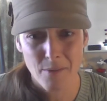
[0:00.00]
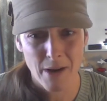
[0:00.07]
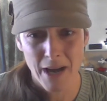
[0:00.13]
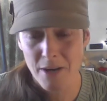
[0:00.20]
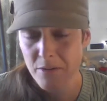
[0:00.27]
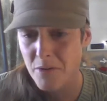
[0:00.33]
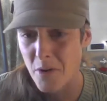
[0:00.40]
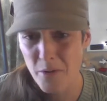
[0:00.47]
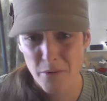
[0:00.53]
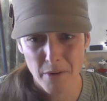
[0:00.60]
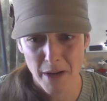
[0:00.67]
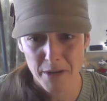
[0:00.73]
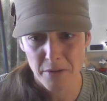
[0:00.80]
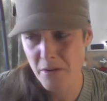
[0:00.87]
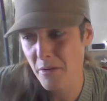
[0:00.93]
I don't know
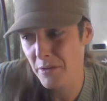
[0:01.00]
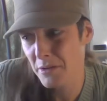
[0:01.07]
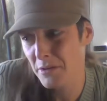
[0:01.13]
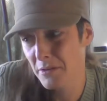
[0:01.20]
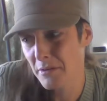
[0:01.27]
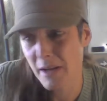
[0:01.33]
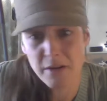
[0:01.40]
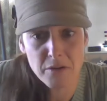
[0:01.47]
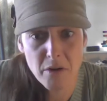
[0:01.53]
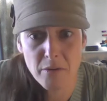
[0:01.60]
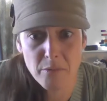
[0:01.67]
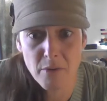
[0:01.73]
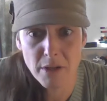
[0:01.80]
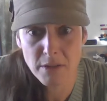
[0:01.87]
I don't know your I don't know what